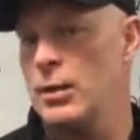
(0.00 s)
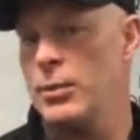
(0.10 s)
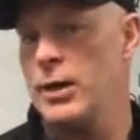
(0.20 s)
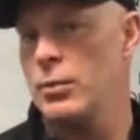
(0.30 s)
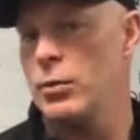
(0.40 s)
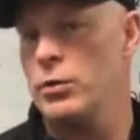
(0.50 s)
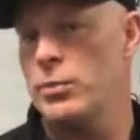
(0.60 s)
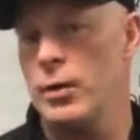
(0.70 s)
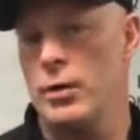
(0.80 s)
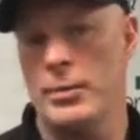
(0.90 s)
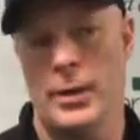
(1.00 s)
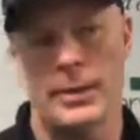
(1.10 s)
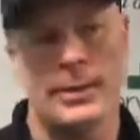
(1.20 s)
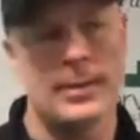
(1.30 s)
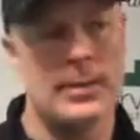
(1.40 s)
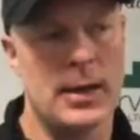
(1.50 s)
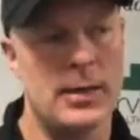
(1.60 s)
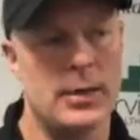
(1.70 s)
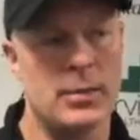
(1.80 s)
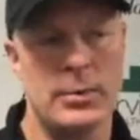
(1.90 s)
playing in Wilkes-Barre, but I
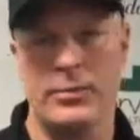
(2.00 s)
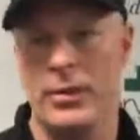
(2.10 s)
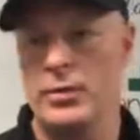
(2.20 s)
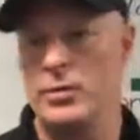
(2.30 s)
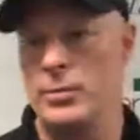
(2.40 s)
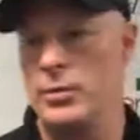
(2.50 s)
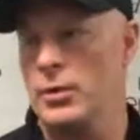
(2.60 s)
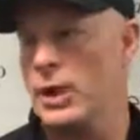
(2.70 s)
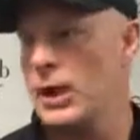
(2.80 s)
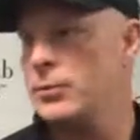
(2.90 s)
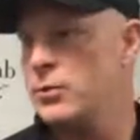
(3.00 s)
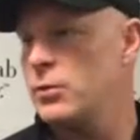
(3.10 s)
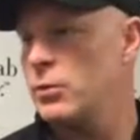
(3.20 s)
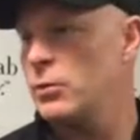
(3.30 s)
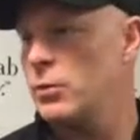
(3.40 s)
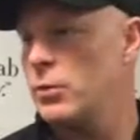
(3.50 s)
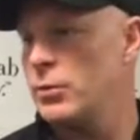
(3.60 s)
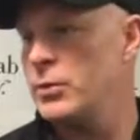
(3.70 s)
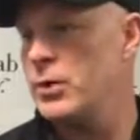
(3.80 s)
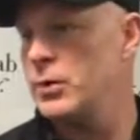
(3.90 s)
think it'll be very similar games to what
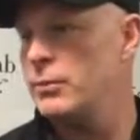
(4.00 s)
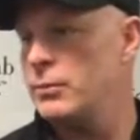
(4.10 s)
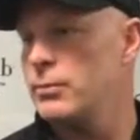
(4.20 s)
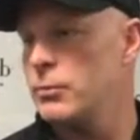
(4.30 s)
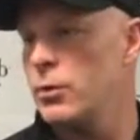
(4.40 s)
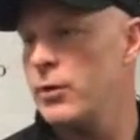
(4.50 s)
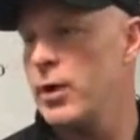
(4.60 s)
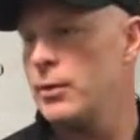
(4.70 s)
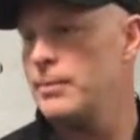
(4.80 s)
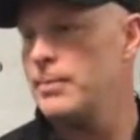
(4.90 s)
we've seen so far.